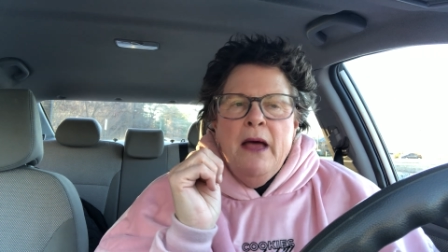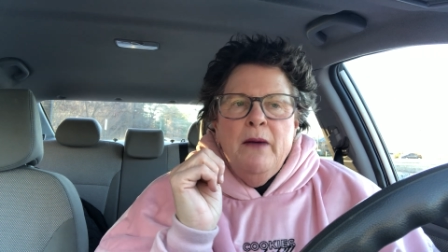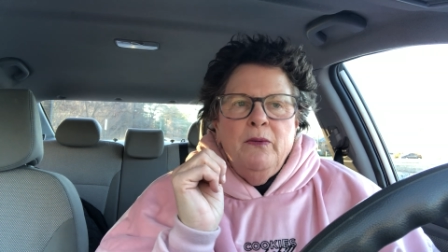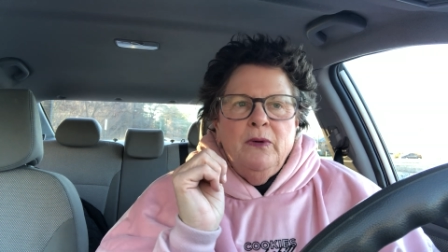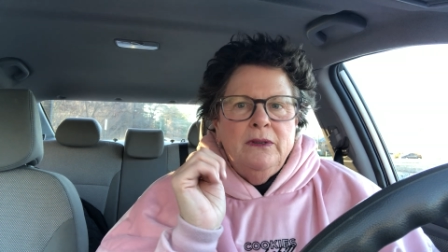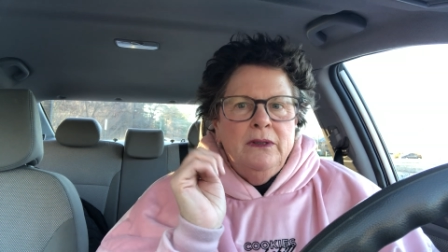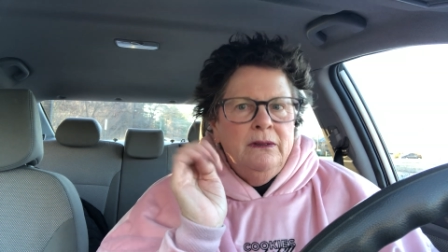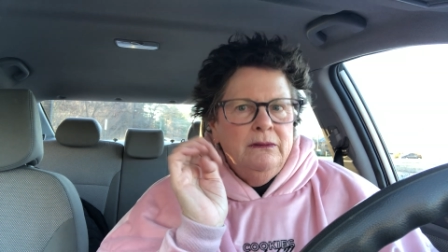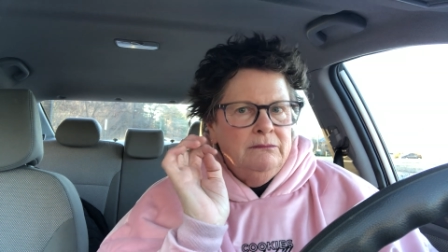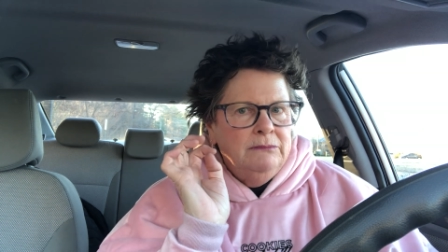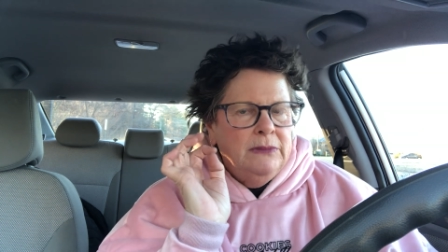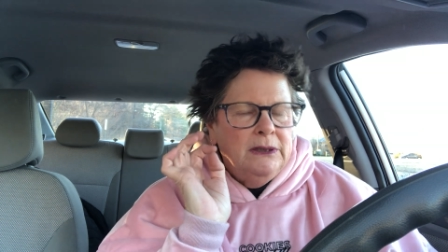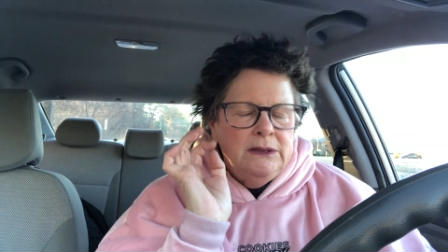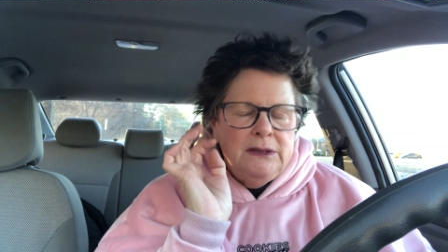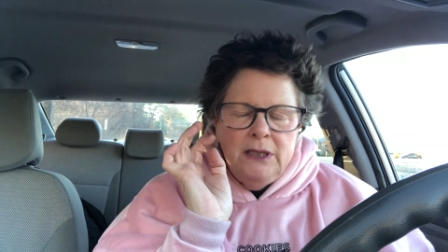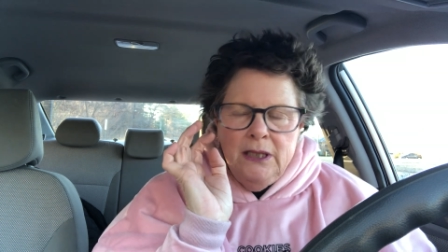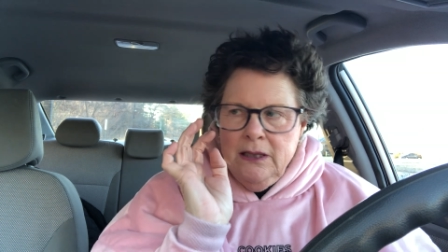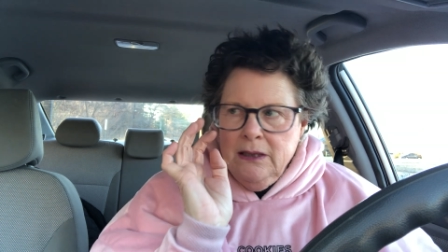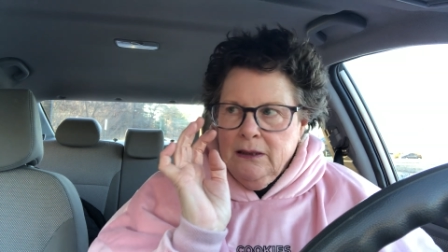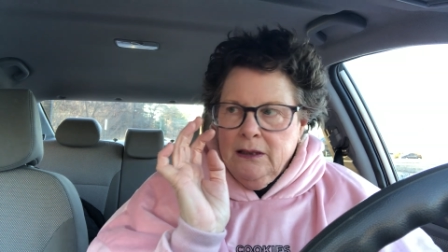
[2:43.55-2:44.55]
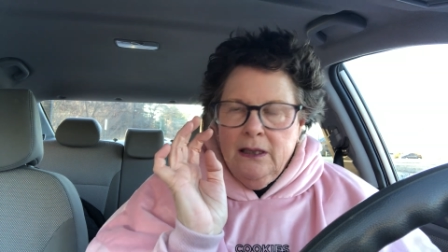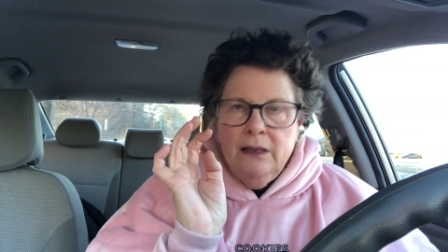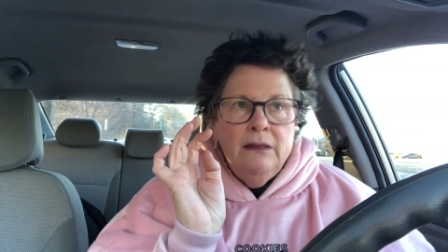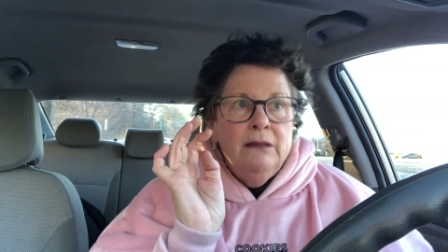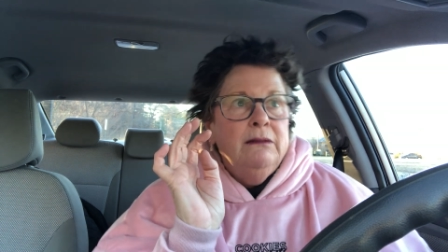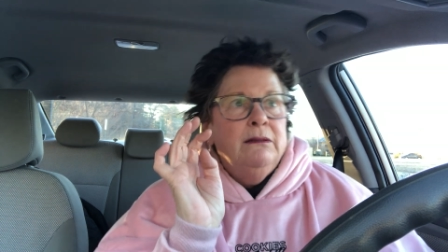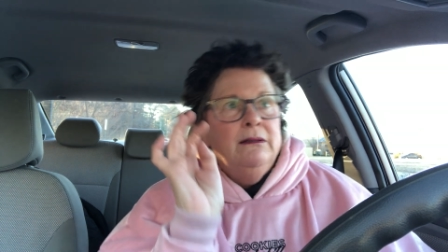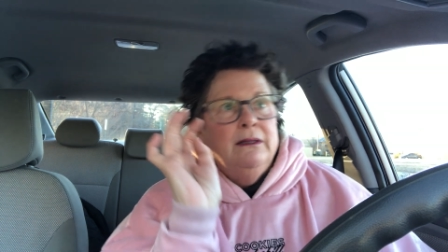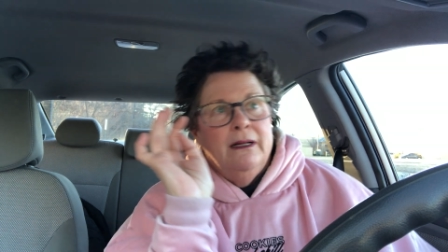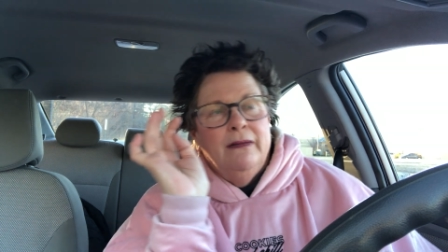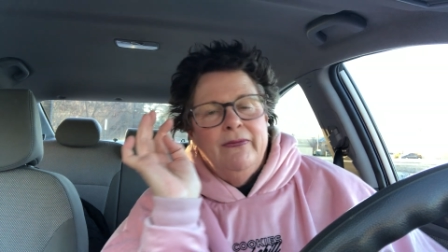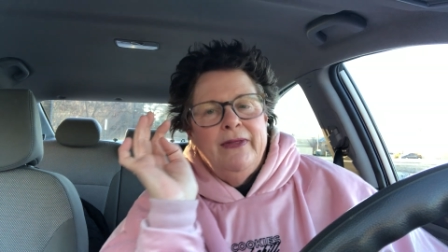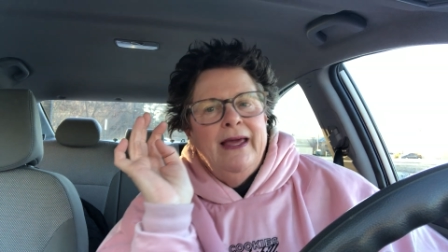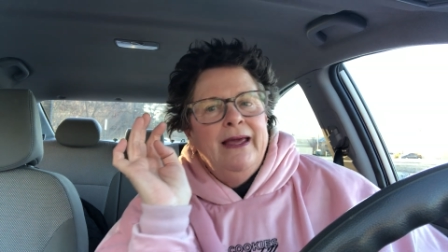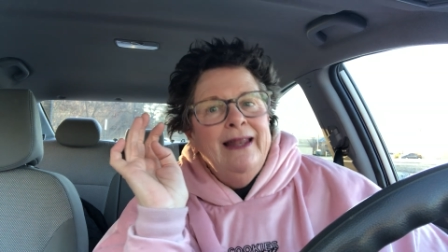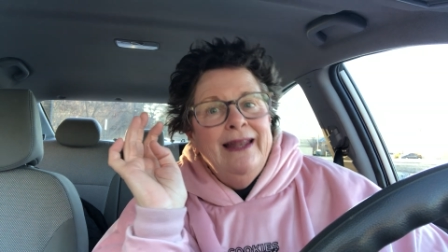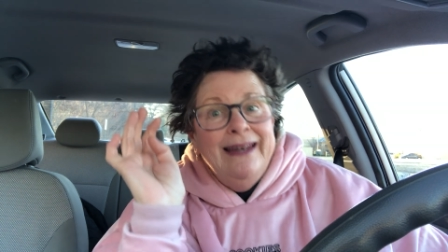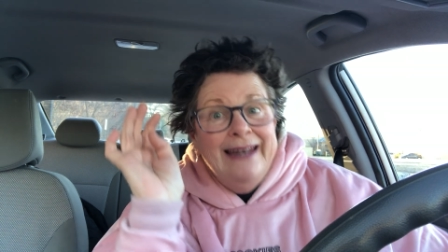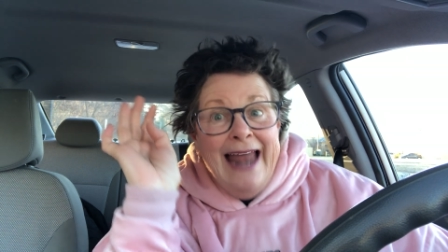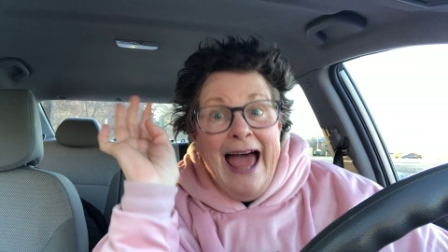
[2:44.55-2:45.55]
Well, Nutella,
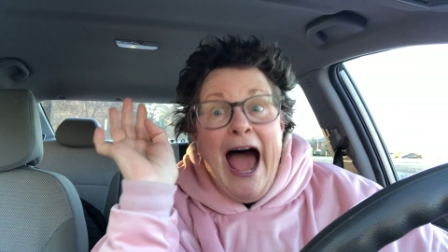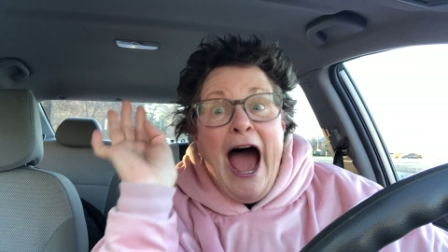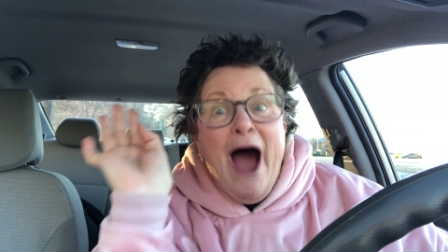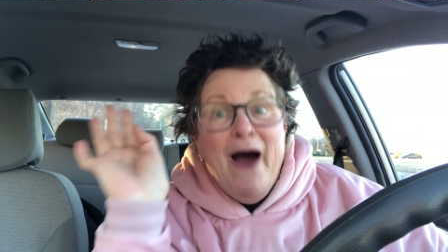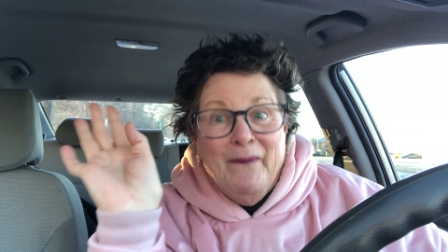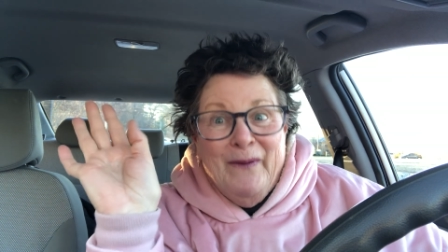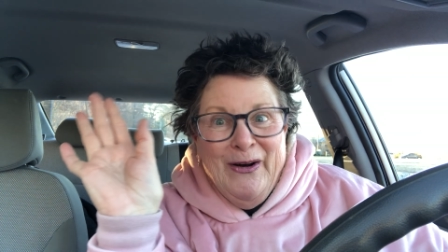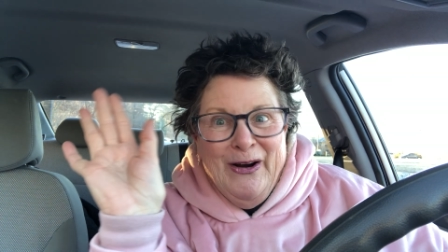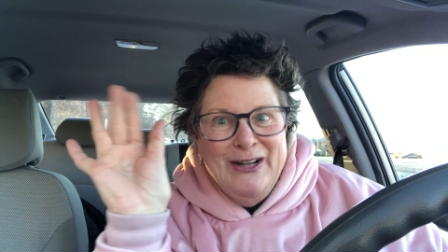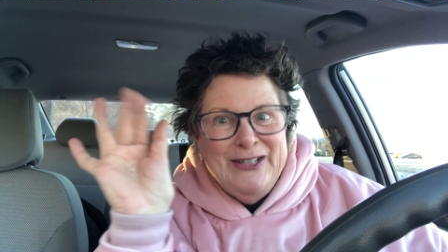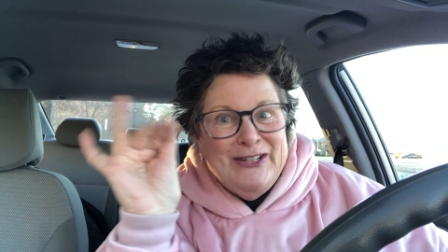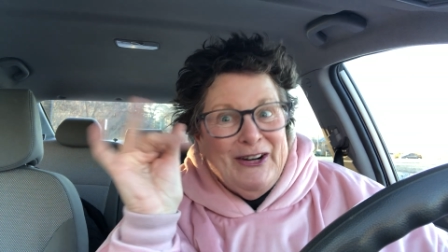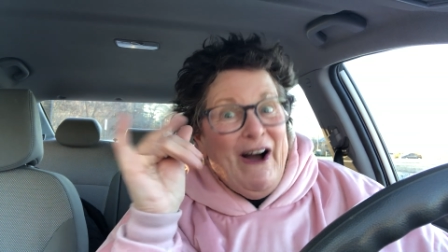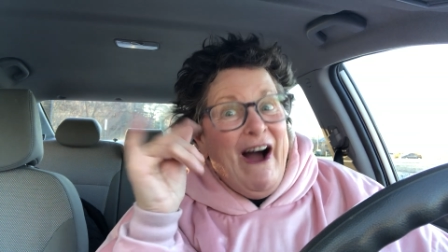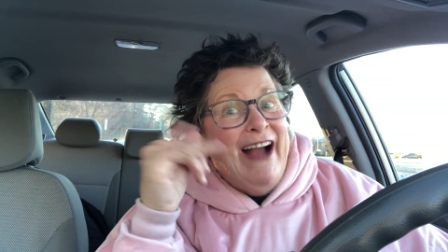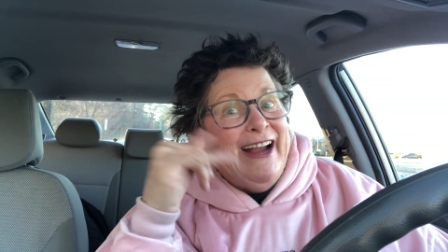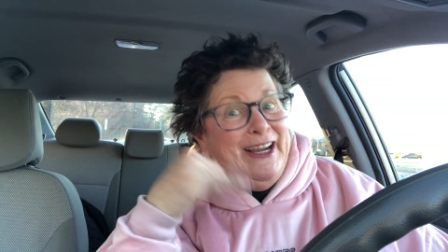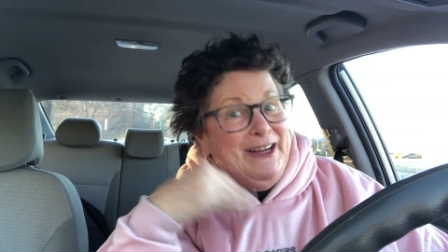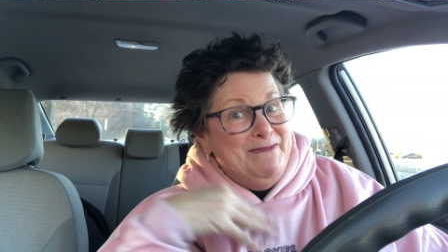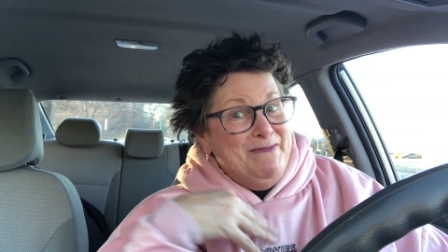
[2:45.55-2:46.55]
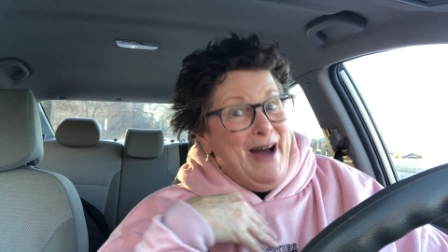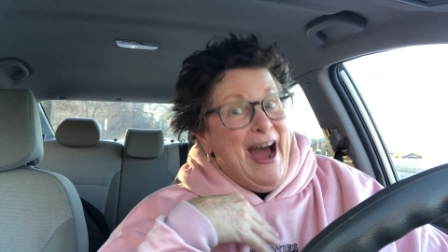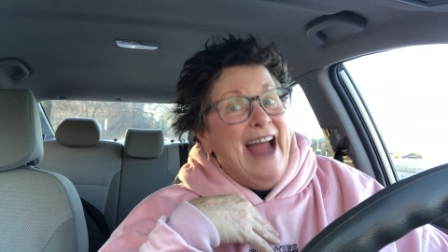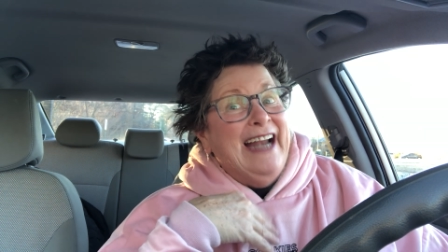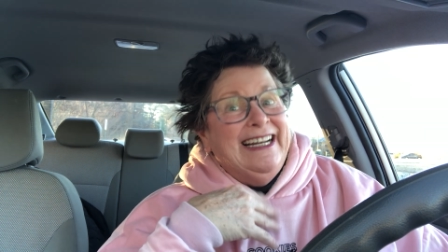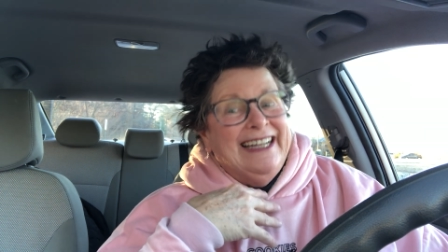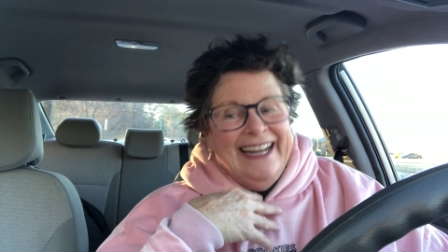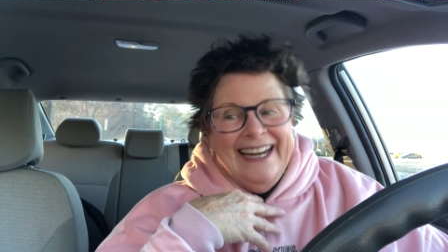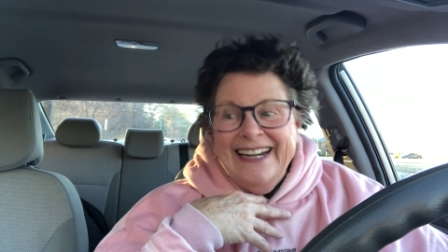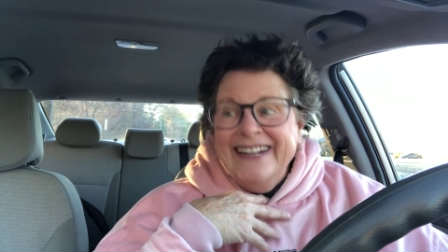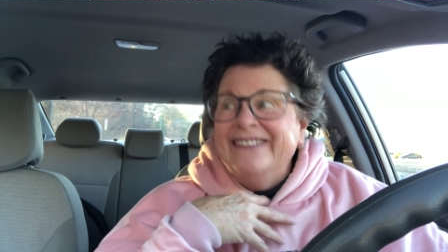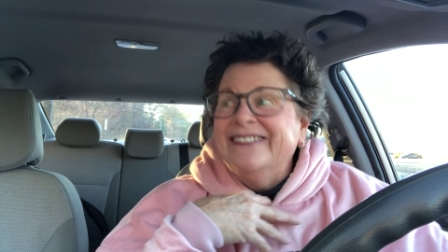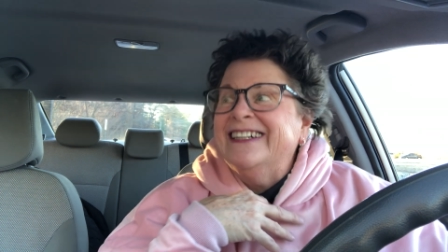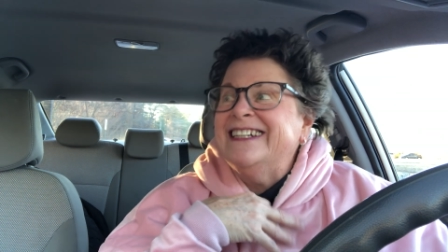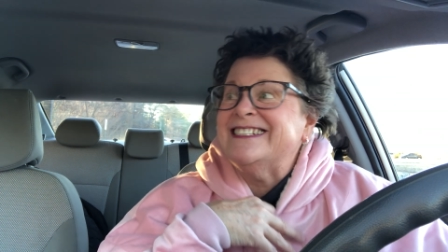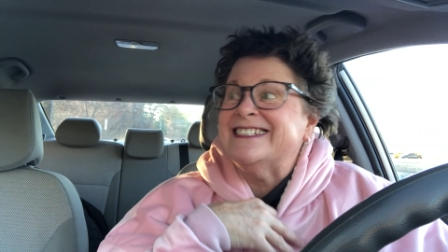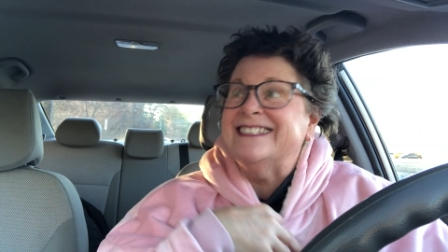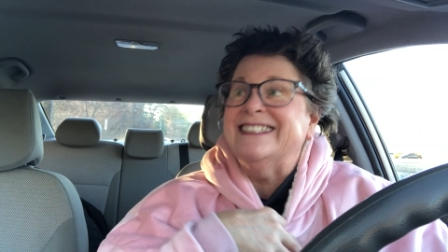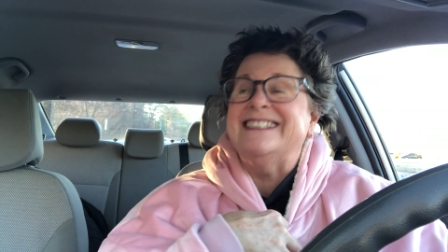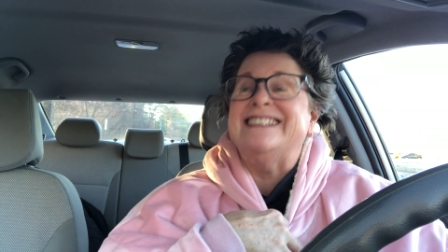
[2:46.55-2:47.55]
now we're talking my
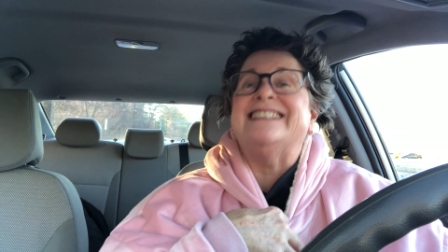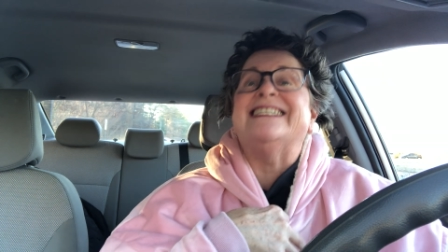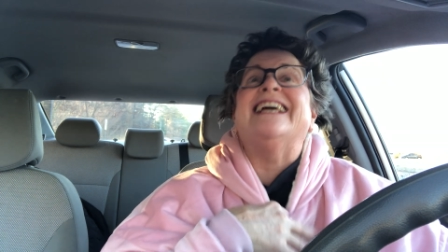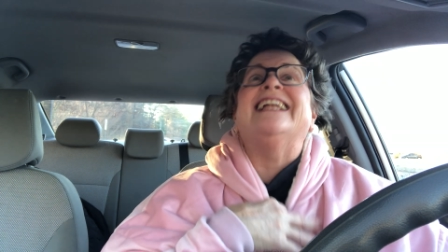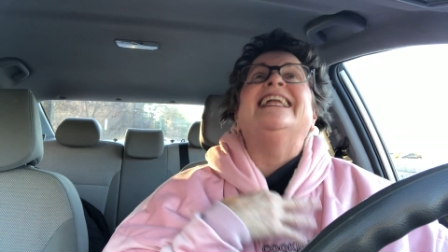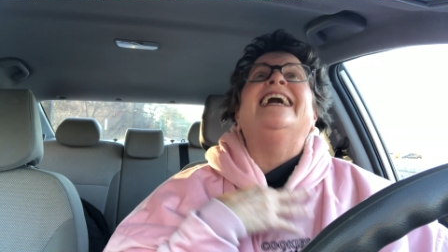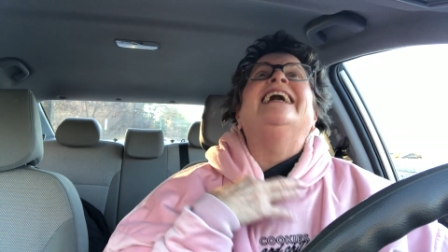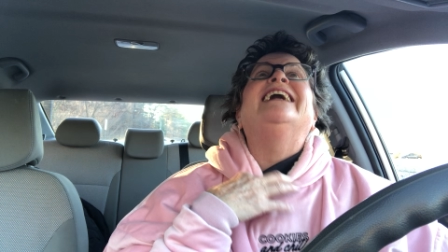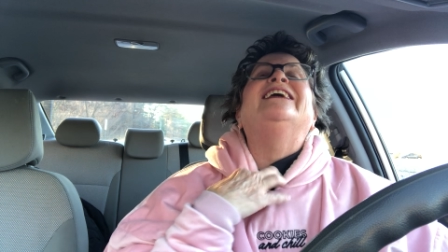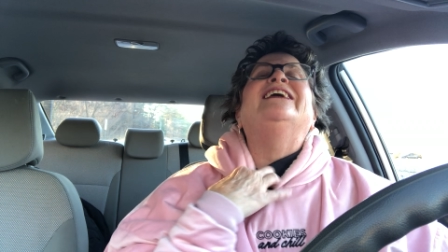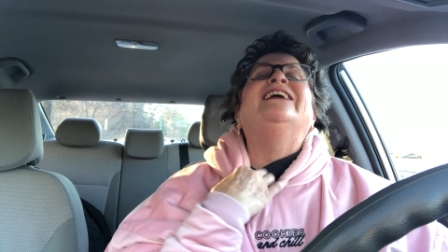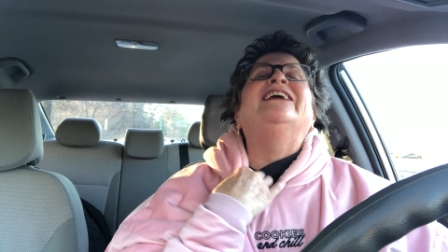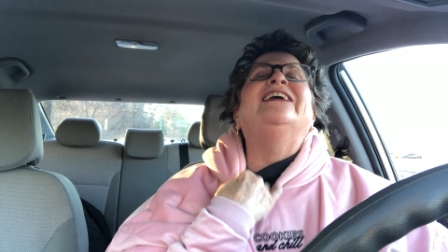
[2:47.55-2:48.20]
language, Nutella.